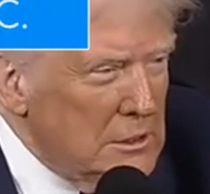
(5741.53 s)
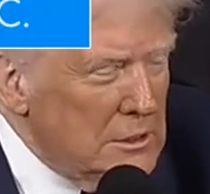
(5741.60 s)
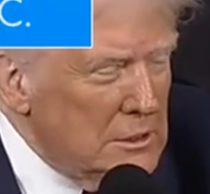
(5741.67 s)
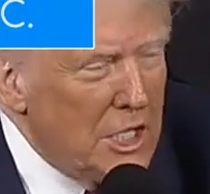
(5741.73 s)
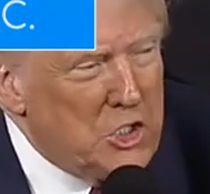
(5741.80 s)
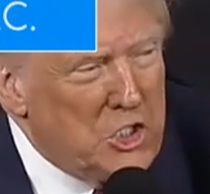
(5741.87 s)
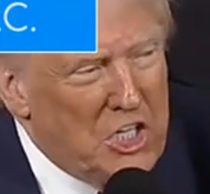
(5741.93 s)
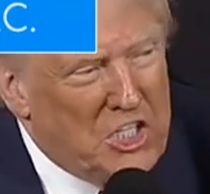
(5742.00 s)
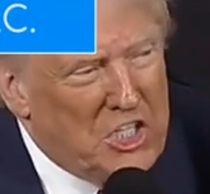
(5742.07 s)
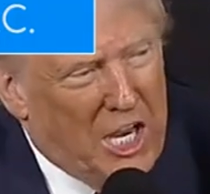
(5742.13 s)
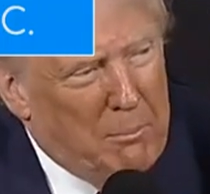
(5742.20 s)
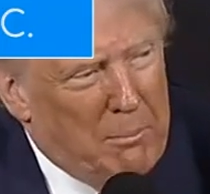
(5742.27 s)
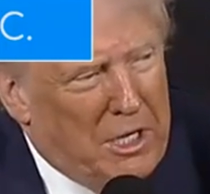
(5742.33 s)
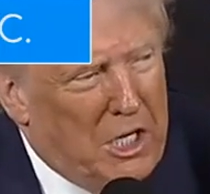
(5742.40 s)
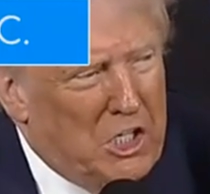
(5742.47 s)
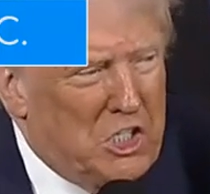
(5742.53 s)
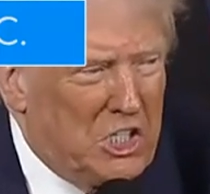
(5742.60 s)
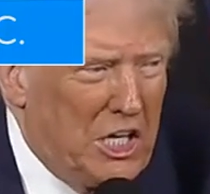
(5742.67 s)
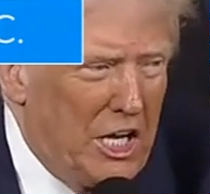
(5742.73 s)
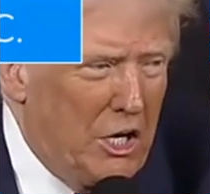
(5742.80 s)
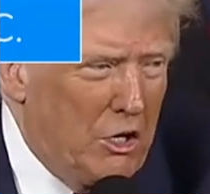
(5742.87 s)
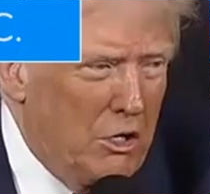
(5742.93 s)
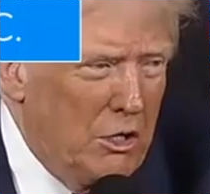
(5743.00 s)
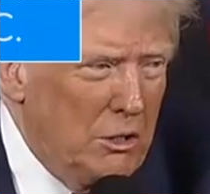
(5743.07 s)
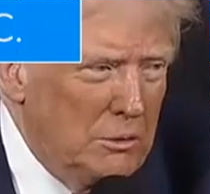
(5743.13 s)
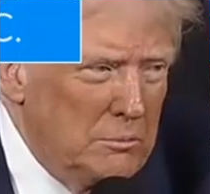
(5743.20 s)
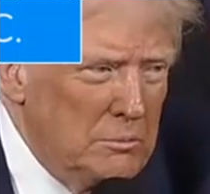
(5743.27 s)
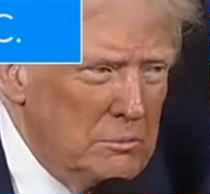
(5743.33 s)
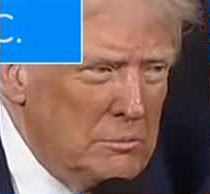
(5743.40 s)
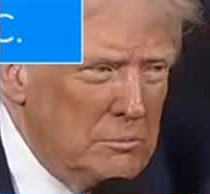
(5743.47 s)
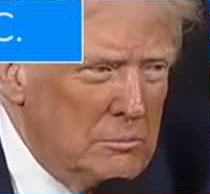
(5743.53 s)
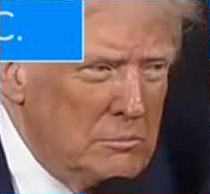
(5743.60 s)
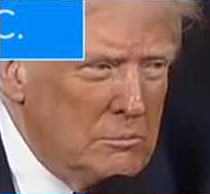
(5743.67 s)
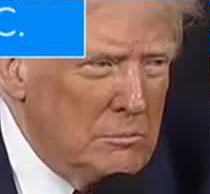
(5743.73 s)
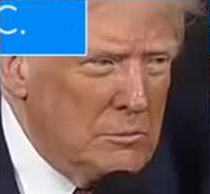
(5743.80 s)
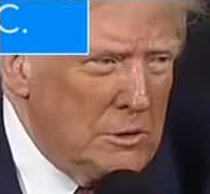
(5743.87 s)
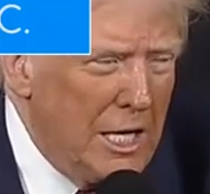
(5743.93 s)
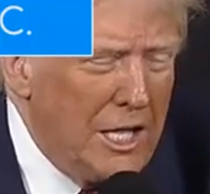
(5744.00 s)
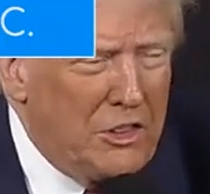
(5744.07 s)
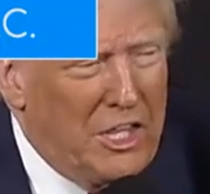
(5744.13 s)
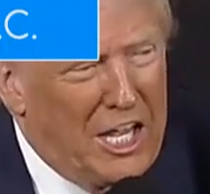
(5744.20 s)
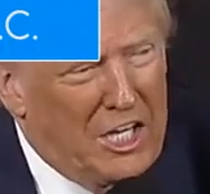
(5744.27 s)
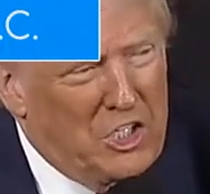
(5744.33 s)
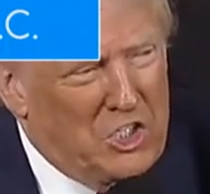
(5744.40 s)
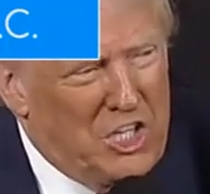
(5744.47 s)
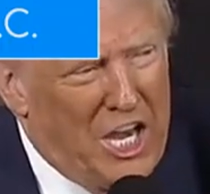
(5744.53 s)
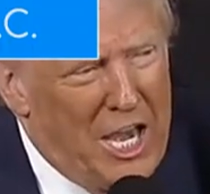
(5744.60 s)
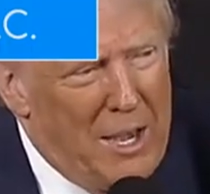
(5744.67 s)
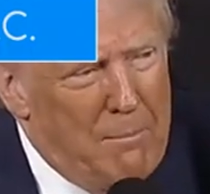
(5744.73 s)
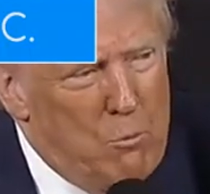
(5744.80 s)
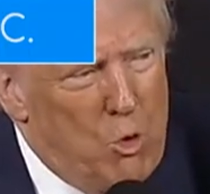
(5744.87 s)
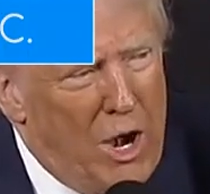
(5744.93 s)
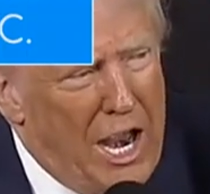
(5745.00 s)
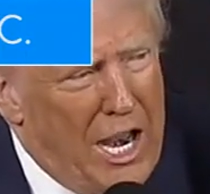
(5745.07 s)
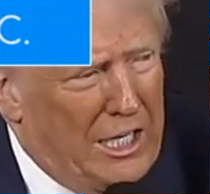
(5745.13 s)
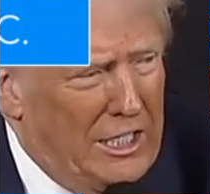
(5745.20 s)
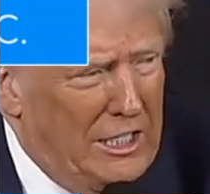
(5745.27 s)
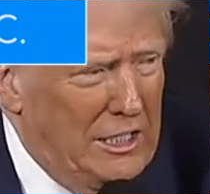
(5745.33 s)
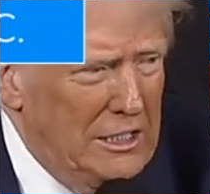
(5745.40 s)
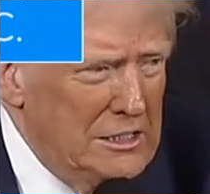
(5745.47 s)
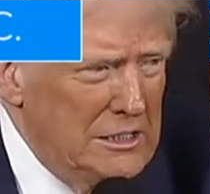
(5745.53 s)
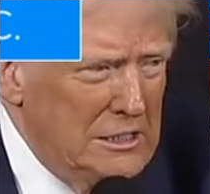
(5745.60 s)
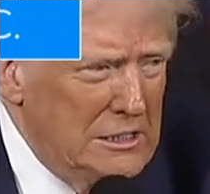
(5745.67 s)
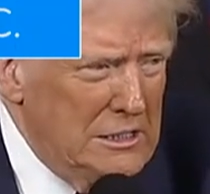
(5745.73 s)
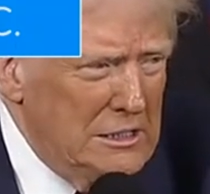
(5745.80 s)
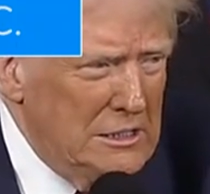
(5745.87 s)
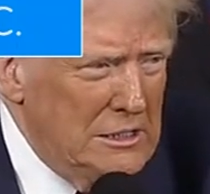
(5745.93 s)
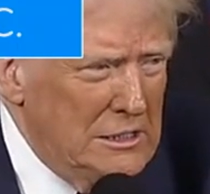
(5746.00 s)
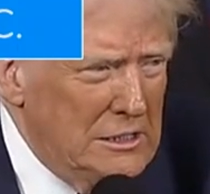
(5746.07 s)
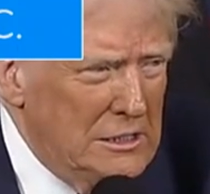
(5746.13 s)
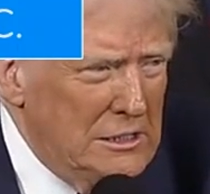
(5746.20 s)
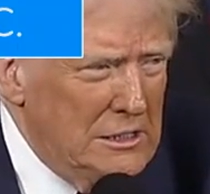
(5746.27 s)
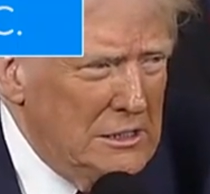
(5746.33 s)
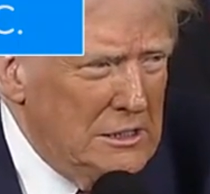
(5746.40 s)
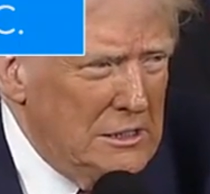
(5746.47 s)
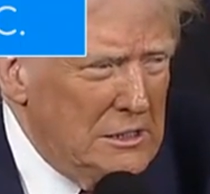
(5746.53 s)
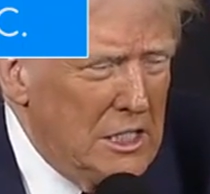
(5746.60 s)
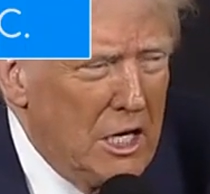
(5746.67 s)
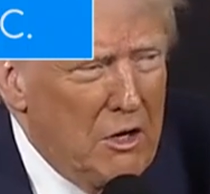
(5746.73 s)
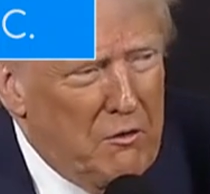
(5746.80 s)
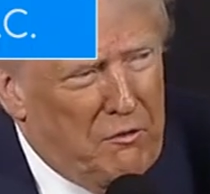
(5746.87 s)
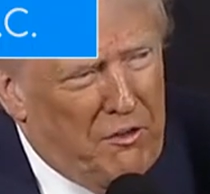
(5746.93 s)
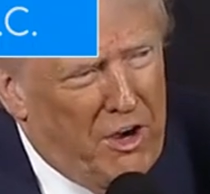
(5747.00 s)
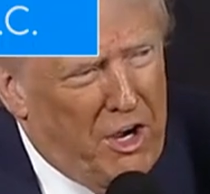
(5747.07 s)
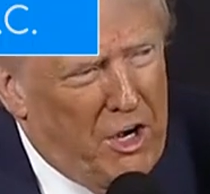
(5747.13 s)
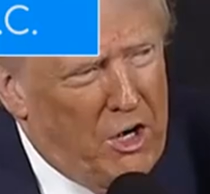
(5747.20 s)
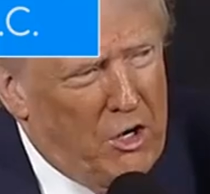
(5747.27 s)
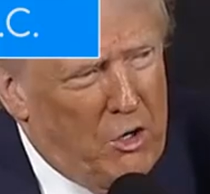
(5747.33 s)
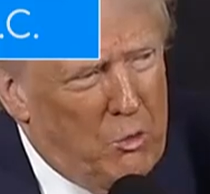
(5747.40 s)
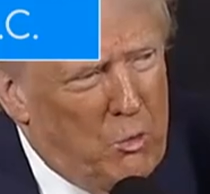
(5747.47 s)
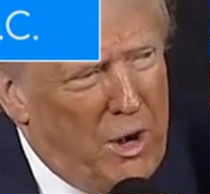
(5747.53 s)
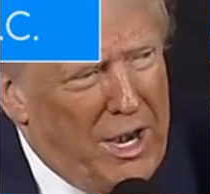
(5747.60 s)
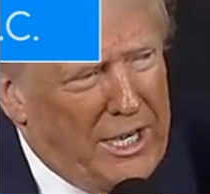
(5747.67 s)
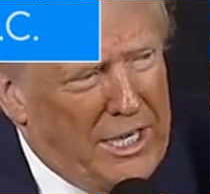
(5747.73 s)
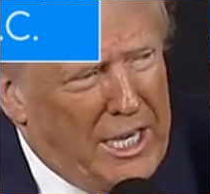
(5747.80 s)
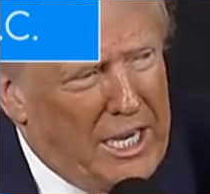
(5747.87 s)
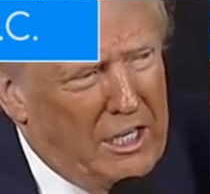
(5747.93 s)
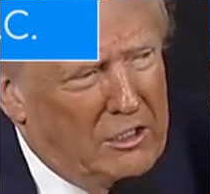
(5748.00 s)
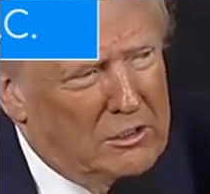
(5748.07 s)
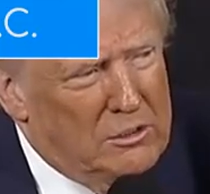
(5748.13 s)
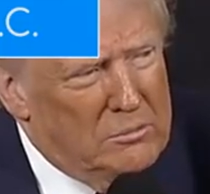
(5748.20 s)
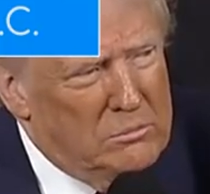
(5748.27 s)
Less than 10 minutes later, at that same rally, gunfire rang out,